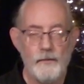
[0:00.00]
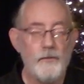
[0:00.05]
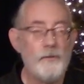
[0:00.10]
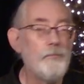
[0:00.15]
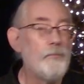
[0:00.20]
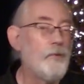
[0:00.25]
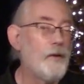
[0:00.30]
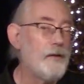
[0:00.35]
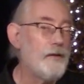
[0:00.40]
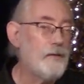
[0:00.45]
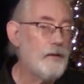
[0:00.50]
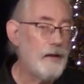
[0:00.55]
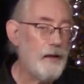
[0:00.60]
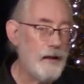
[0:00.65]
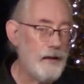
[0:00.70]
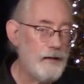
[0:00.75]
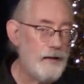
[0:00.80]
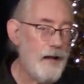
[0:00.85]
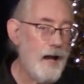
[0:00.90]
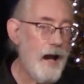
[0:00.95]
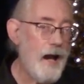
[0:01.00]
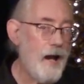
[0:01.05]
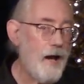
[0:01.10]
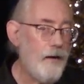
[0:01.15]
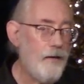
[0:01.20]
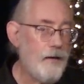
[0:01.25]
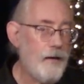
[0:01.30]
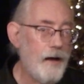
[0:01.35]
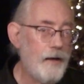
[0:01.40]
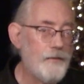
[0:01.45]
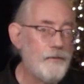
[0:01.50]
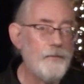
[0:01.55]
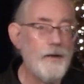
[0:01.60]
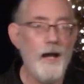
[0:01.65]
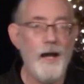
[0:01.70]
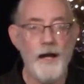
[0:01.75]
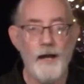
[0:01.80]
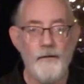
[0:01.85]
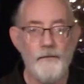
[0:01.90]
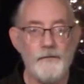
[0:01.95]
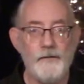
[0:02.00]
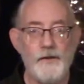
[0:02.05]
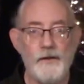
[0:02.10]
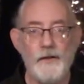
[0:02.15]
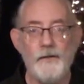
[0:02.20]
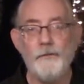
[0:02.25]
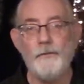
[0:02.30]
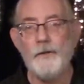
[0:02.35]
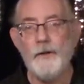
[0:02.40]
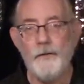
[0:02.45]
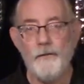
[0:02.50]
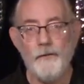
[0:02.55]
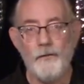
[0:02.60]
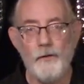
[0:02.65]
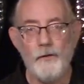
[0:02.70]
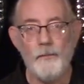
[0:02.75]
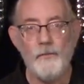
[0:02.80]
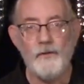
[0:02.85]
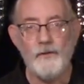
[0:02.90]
Well, you can now. I do have D-Reverb